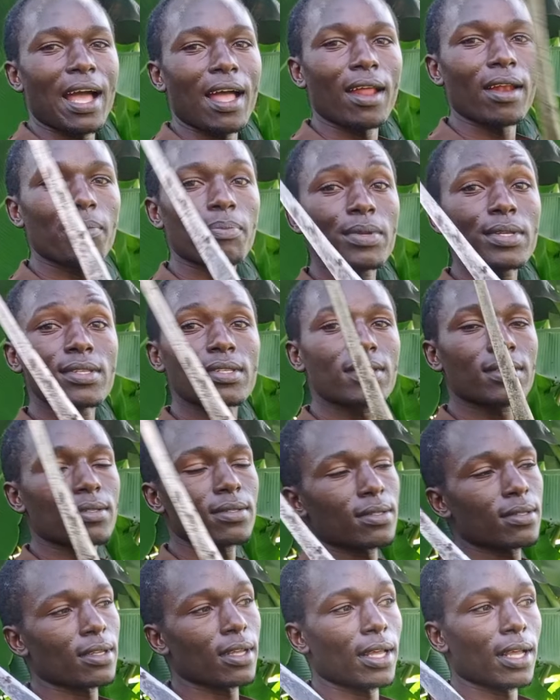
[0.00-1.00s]
and
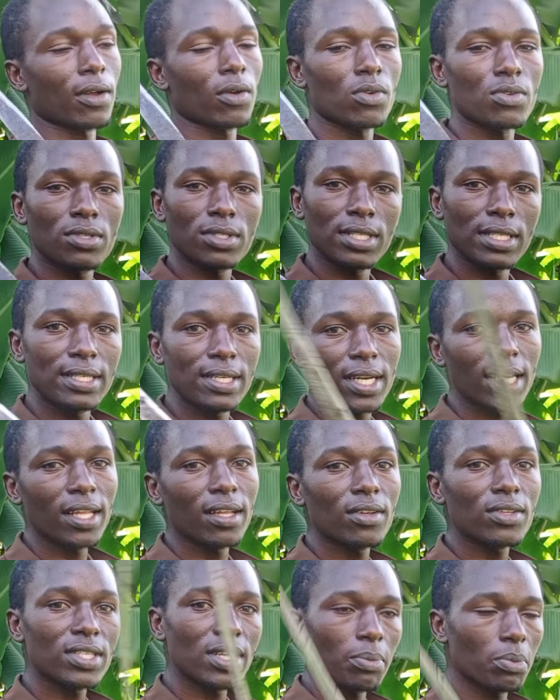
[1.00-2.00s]
please
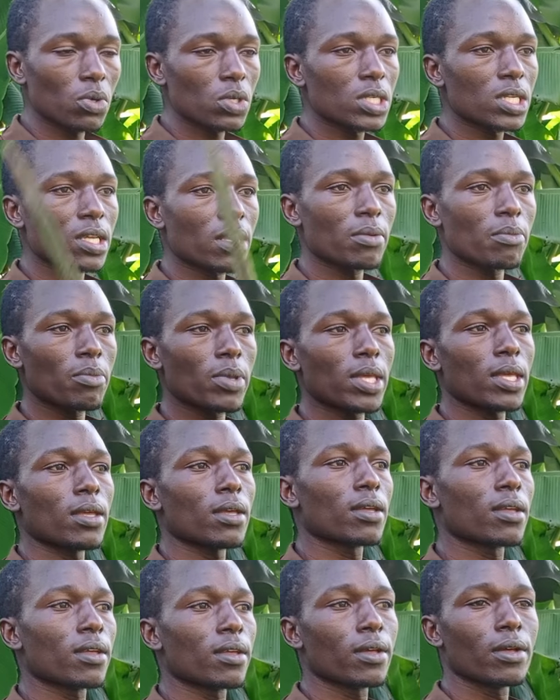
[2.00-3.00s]
considering supporting me
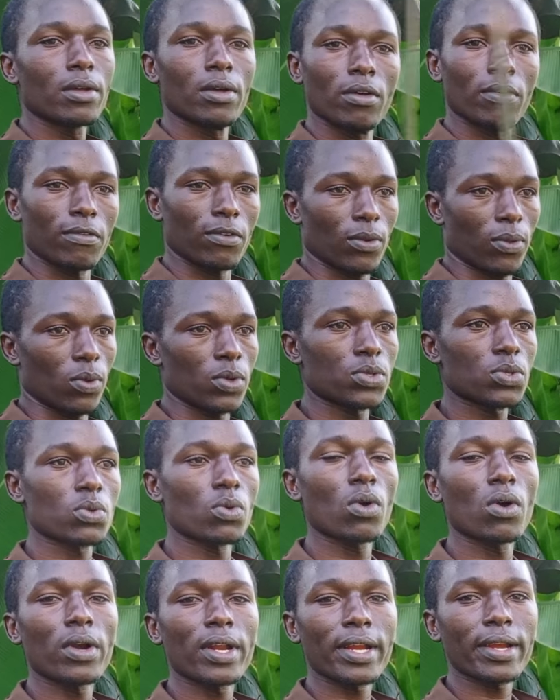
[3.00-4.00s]
for those
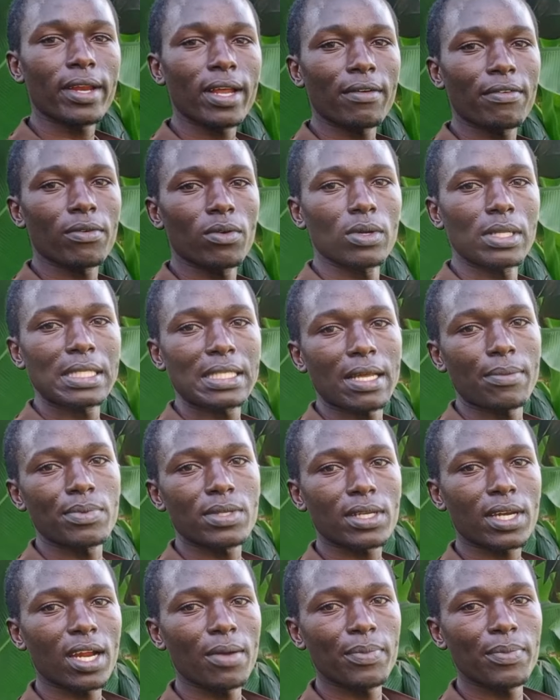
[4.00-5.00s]
who already have not
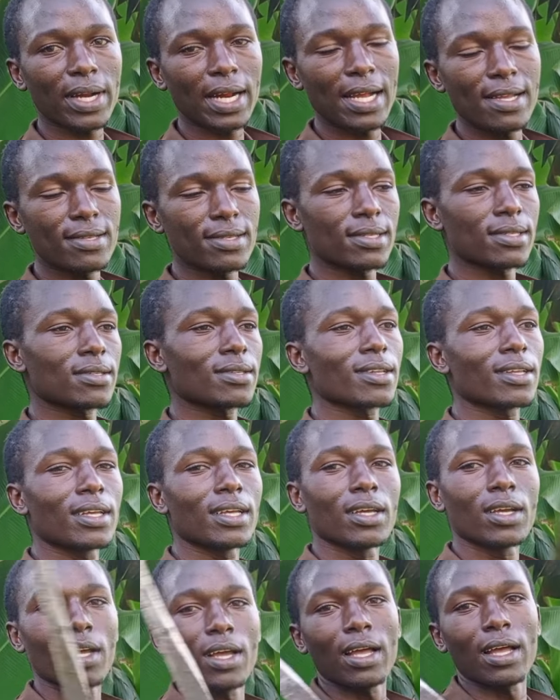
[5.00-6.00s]
subscribed guys
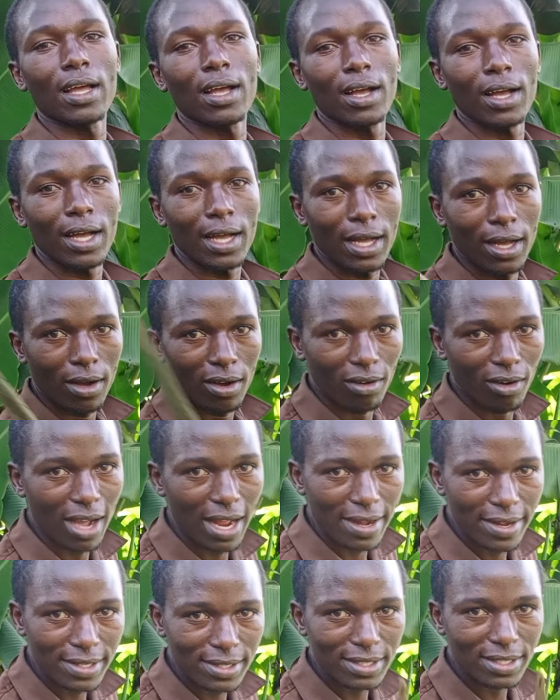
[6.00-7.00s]
go
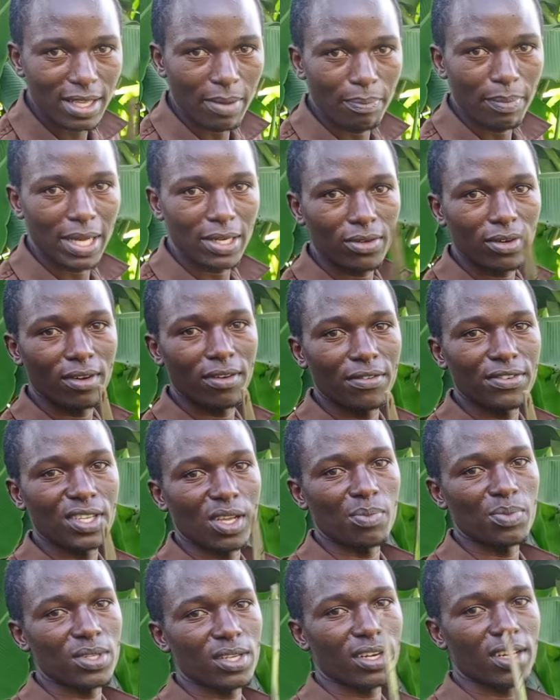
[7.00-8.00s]
and hit the pattern of
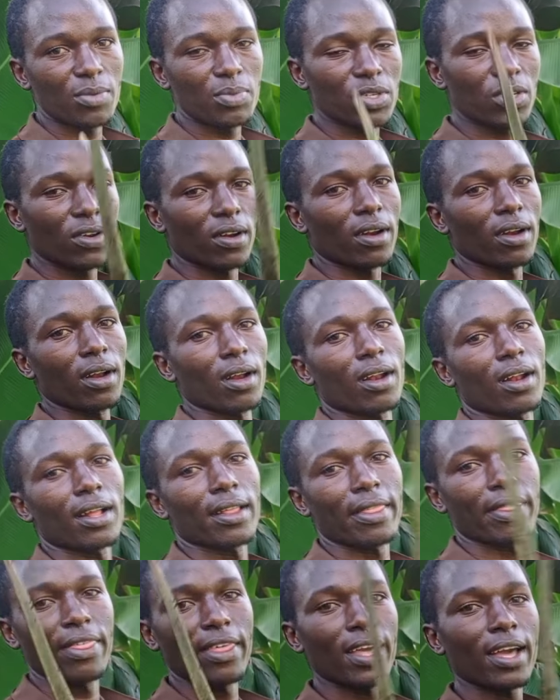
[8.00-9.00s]
subscription
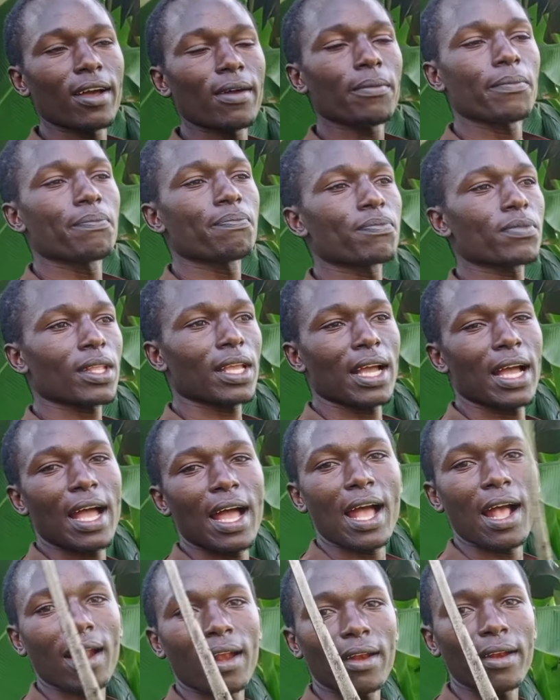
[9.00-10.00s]
there
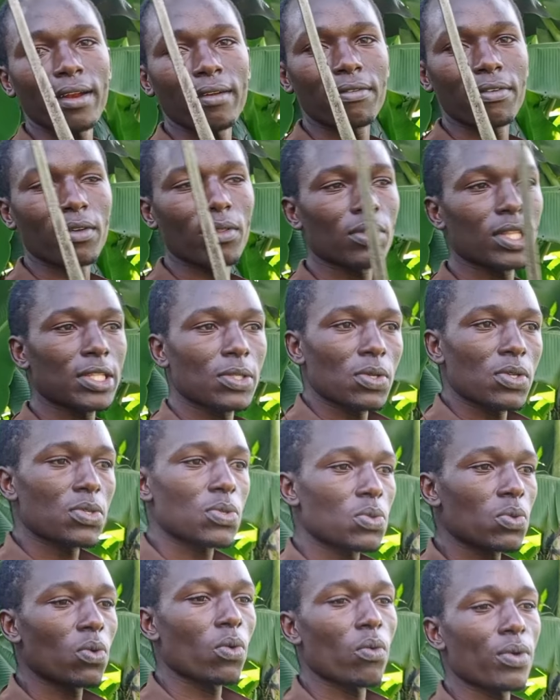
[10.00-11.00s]
and for
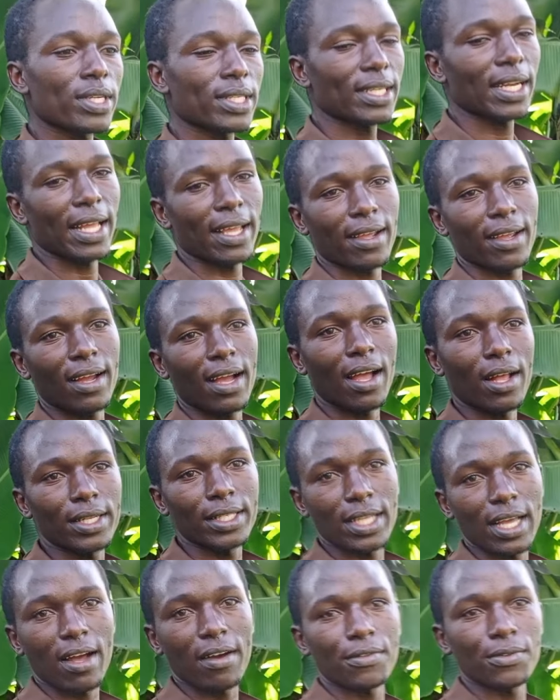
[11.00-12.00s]
those who wish I
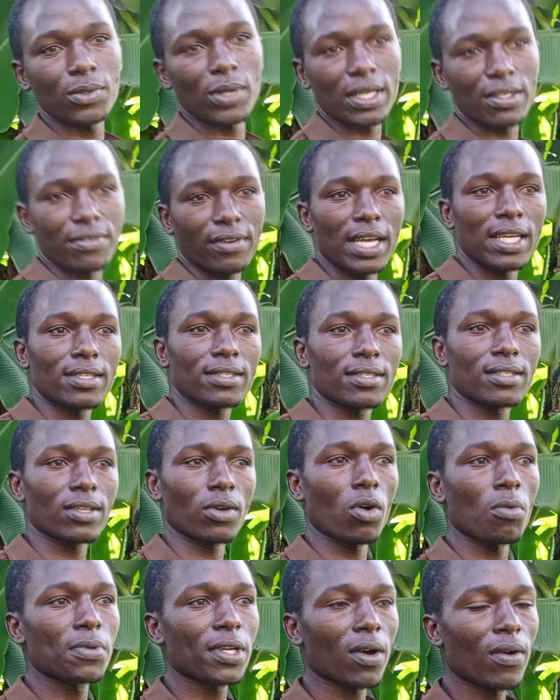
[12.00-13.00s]
had have to advise
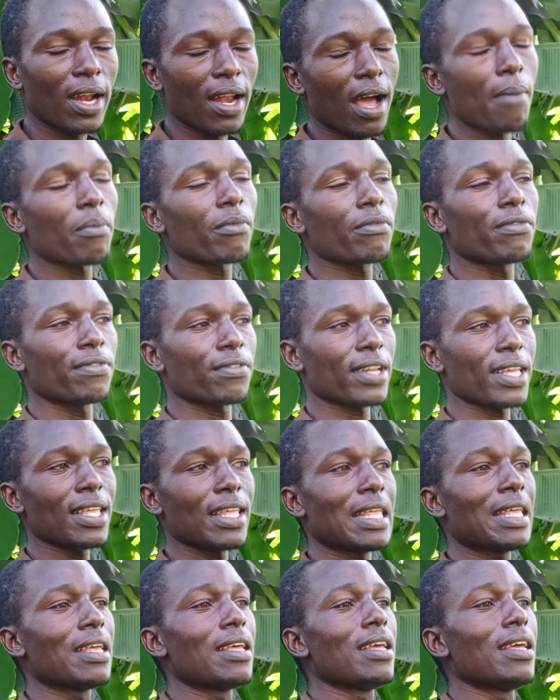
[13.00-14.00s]
opt out and I'm free